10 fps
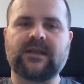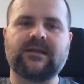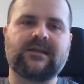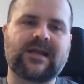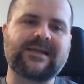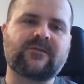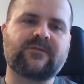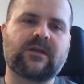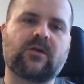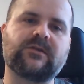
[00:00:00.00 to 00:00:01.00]
The Night of
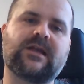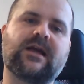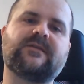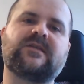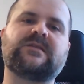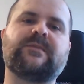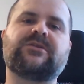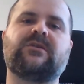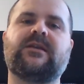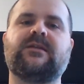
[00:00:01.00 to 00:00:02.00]
the Long Knives
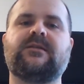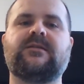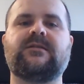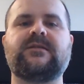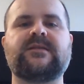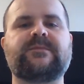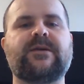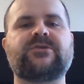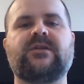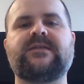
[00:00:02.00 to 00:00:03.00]
is
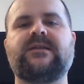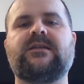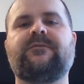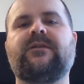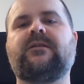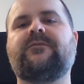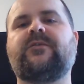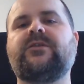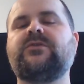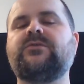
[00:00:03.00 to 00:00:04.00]
especially significant
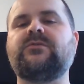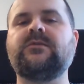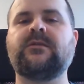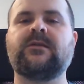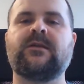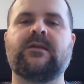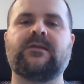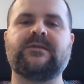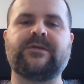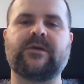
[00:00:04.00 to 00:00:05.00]
for you,
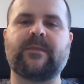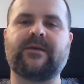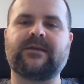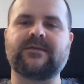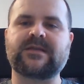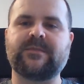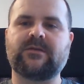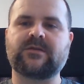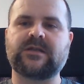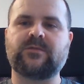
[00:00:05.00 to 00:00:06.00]
dear Americans,
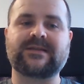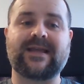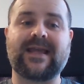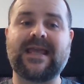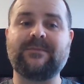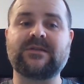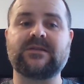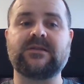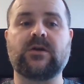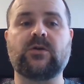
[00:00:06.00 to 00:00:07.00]
because it was aimed
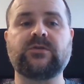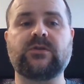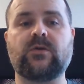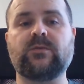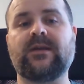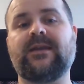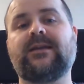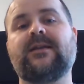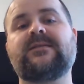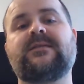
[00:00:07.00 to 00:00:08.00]
not only
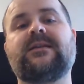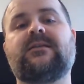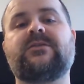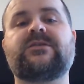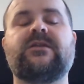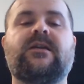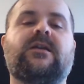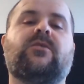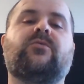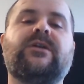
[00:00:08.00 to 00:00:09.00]
against Hitler's
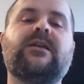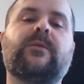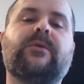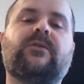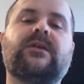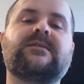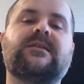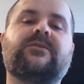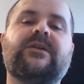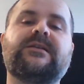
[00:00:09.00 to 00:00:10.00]
real opponents
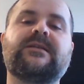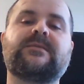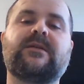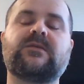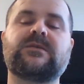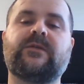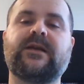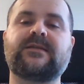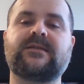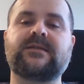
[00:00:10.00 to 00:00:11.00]
and critics, but also
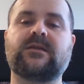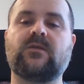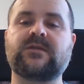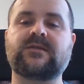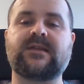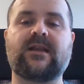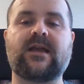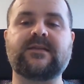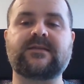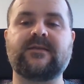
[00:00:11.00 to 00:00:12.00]
against his closest
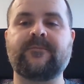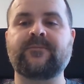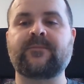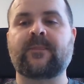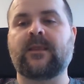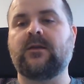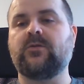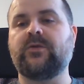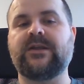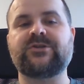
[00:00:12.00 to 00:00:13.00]
allies,
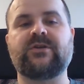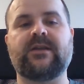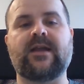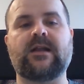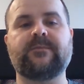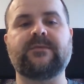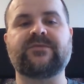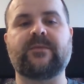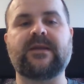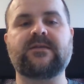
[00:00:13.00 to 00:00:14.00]
who initially helped him
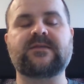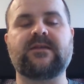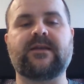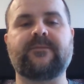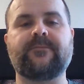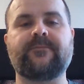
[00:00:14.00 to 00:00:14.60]
tremendously.